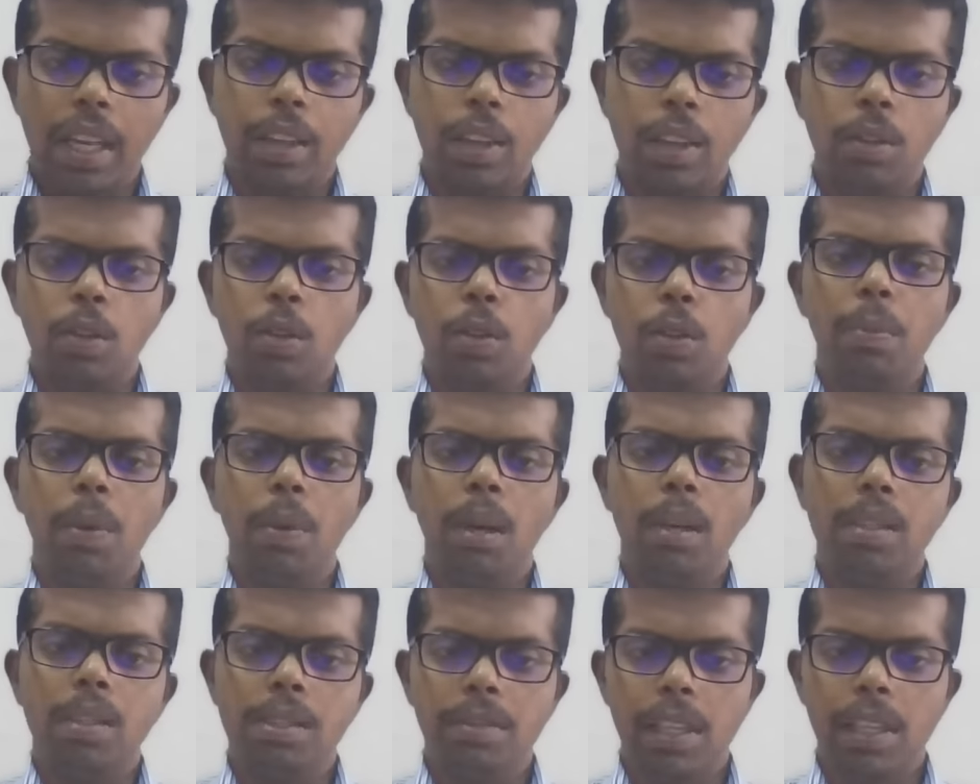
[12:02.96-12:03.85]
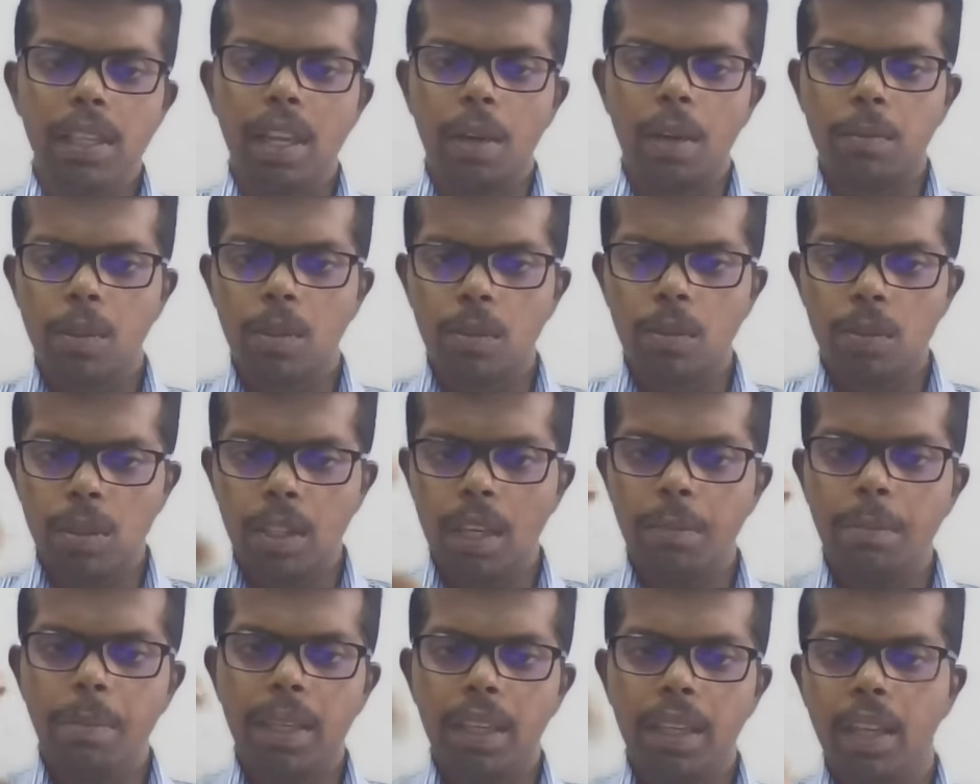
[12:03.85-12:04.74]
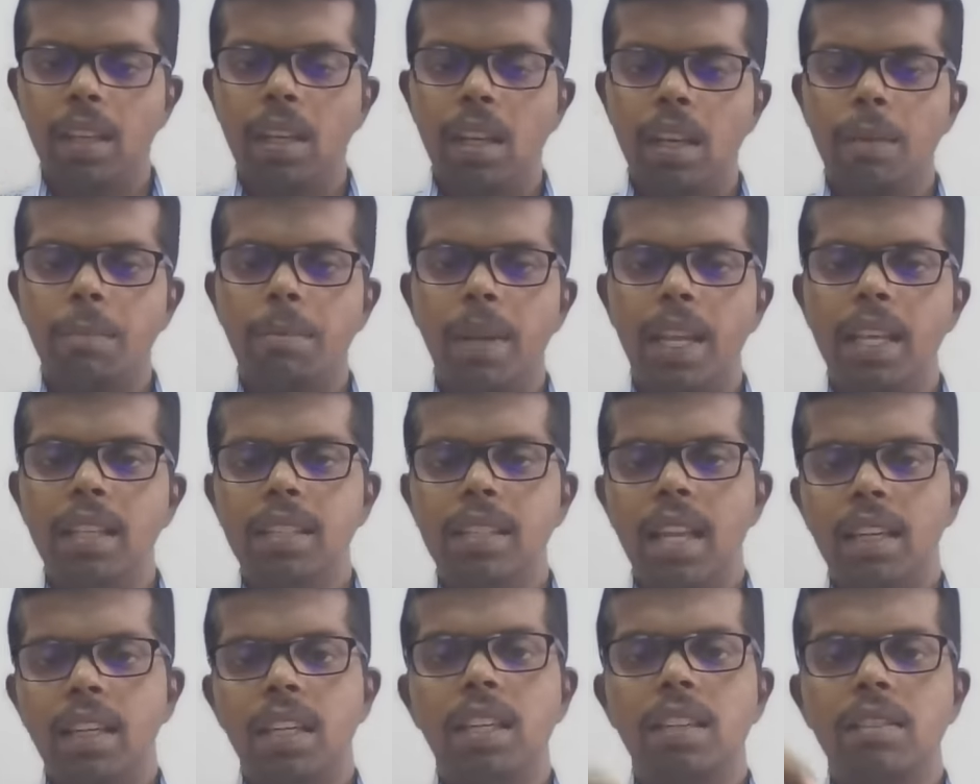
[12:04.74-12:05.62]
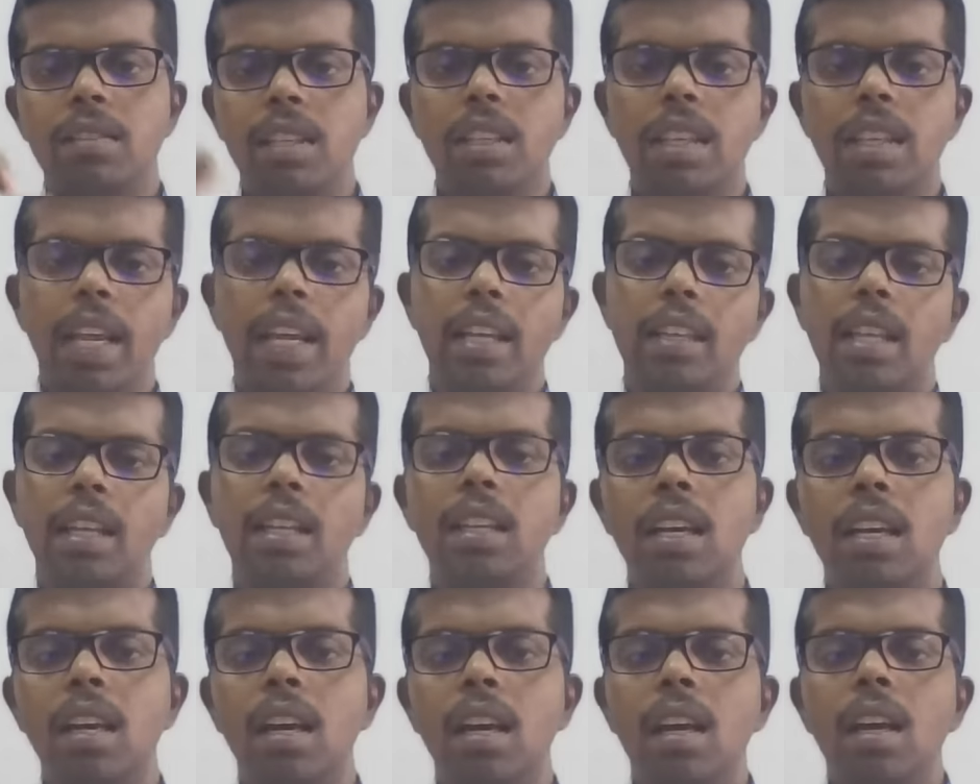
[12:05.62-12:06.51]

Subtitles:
group birds will come to that particular place, and it will take that,